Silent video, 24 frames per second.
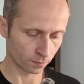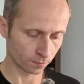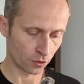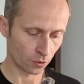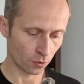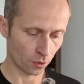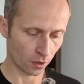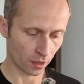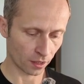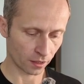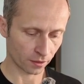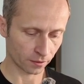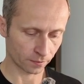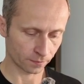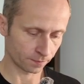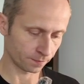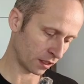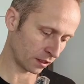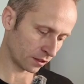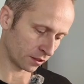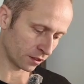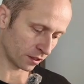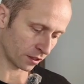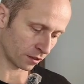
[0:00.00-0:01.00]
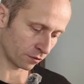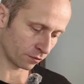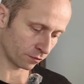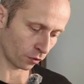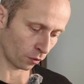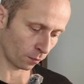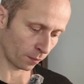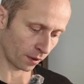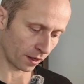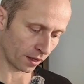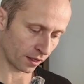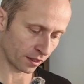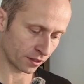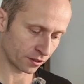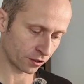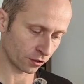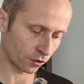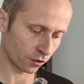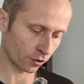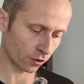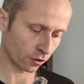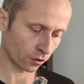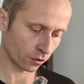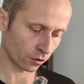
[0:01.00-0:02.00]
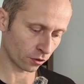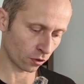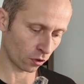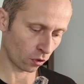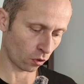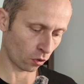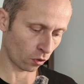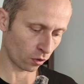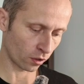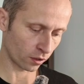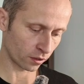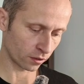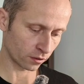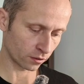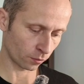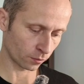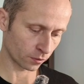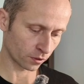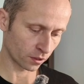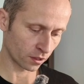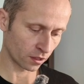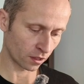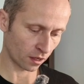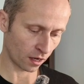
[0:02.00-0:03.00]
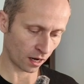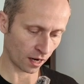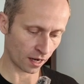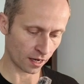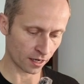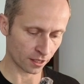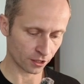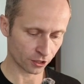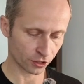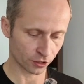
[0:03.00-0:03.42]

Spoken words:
you are entering from exterior or from the garage.